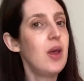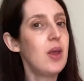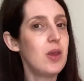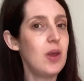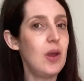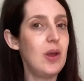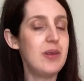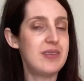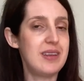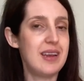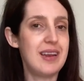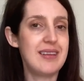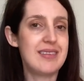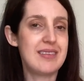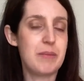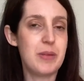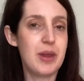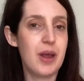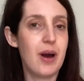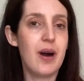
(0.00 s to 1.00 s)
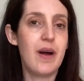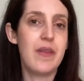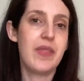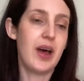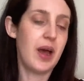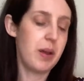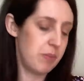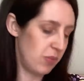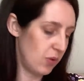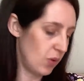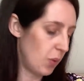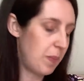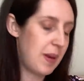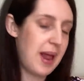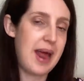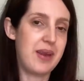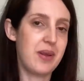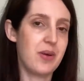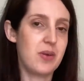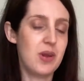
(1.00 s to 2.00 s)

using some yarn that I'm not planning